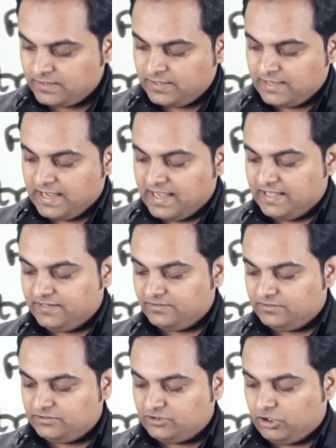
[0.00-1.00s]

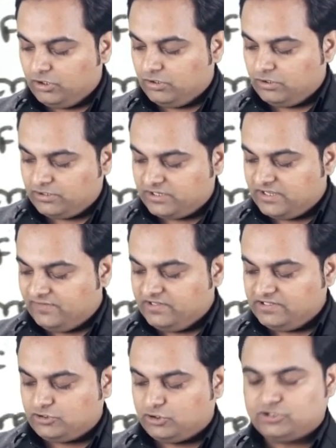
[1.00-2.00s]
and the
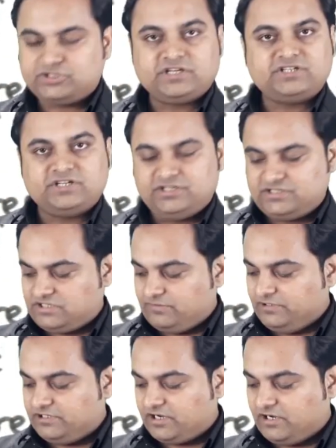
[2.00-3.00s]
given cross section is
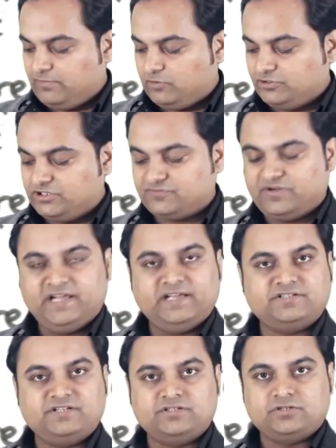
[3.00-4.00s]
symmetric about this
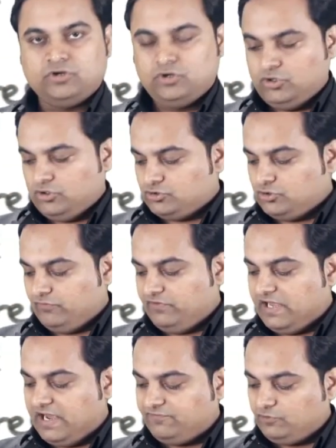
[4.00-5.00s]
y-axis. So we
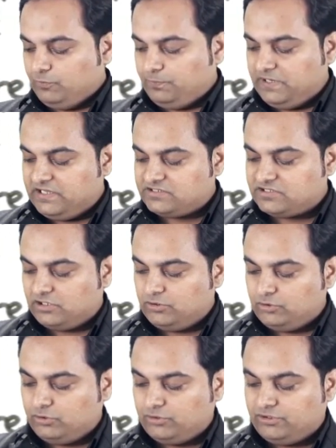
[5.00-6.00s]
have to place the
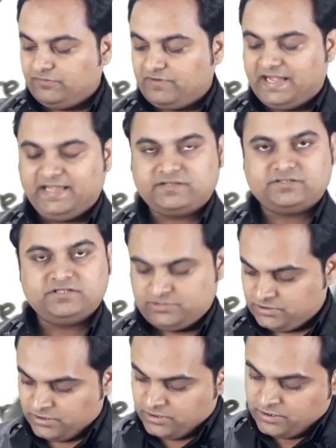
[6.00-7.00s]
load on the y-axis
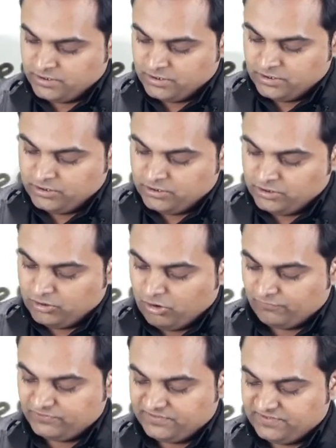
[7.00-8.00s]

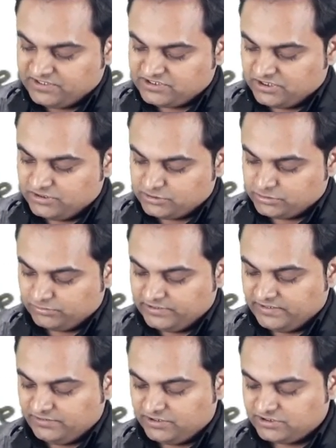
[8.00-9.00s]
of the section so
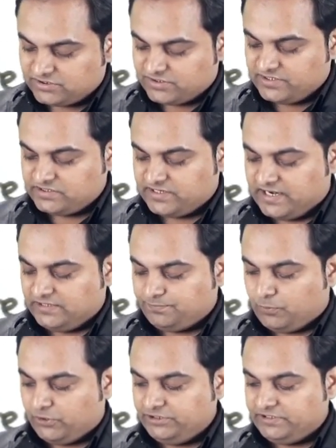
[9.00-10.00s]
that the stress at
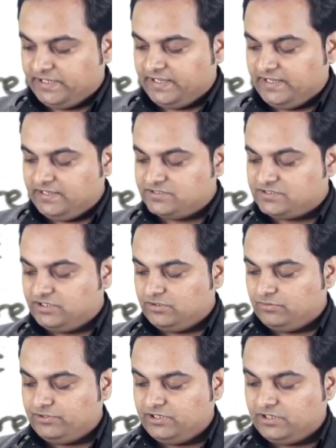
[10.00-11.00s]
point A is
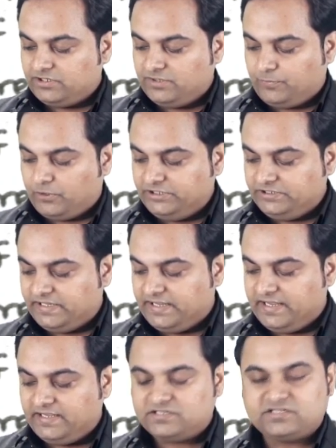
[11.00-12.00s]
0. Here the point A
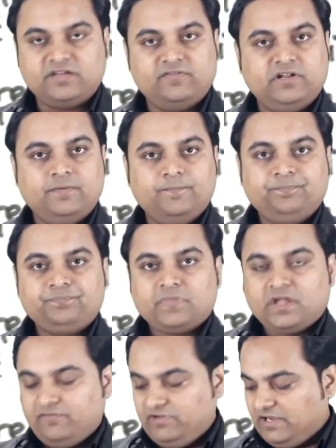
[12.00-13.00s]
is given.
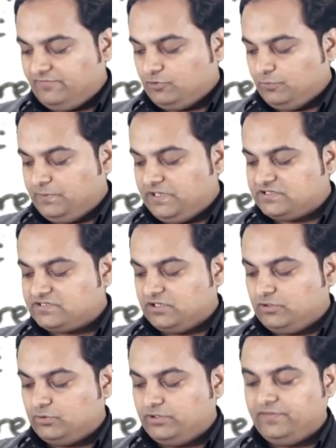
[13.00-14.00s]
We have to place the
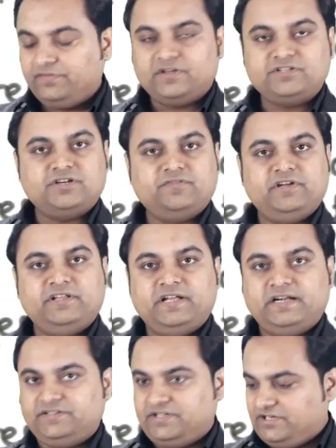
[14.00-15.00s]
load in such a way
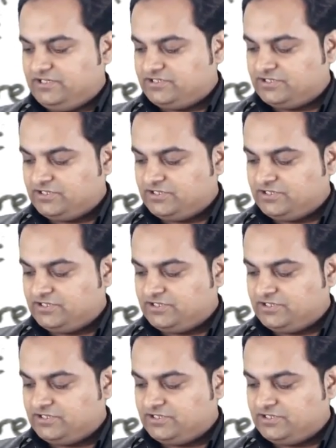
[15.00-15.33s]
that there is